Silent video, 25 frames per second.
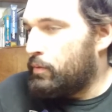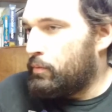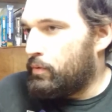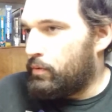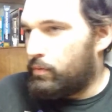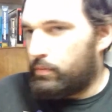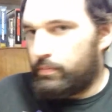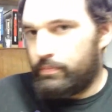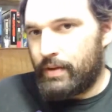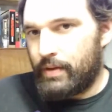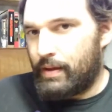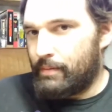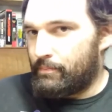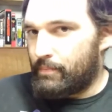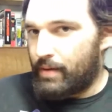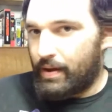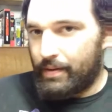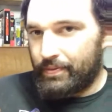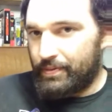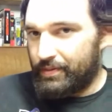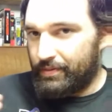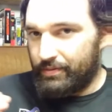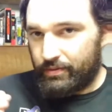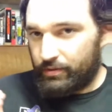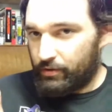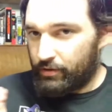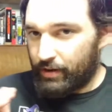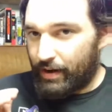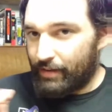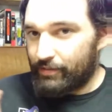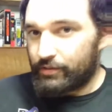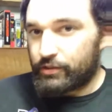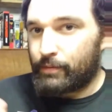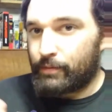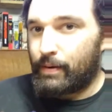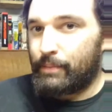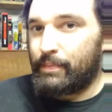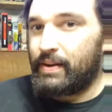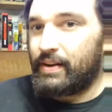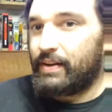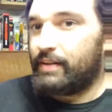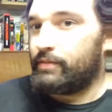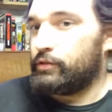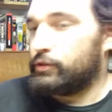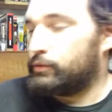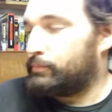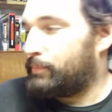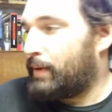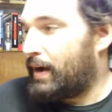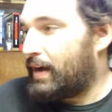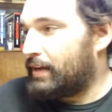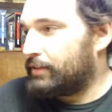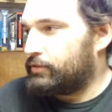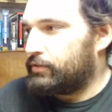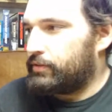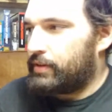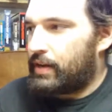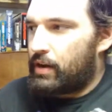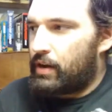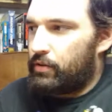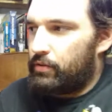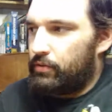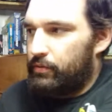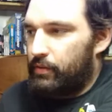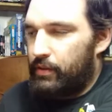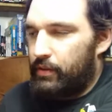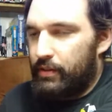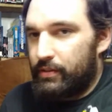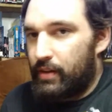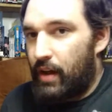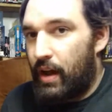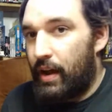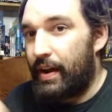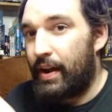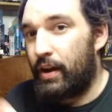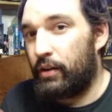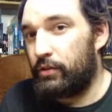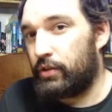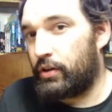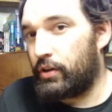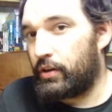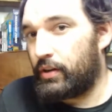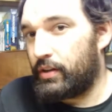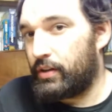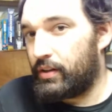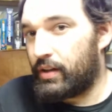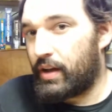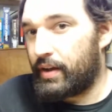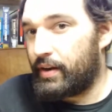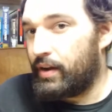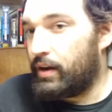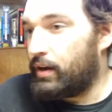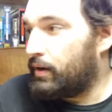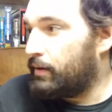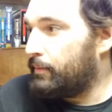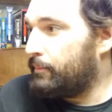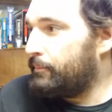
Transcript: Well, the graphics card might be in a different spot, so now these knockouts aren't going to line